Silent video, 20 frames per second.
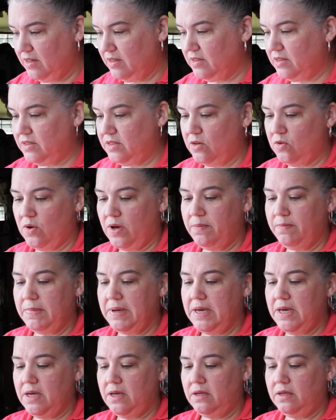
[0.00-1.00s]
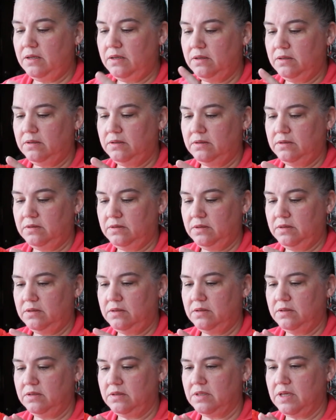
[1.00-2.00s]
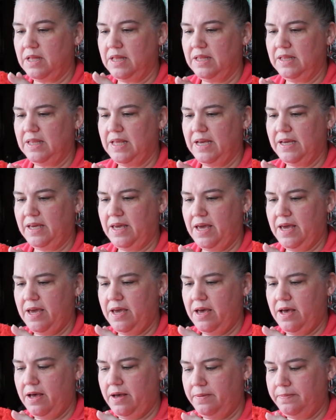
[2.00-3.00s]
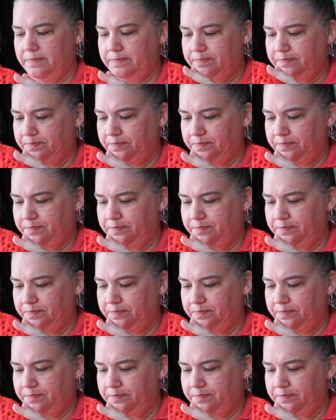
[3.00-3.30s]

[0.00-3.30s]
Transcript: so I made this looks kind of like a um,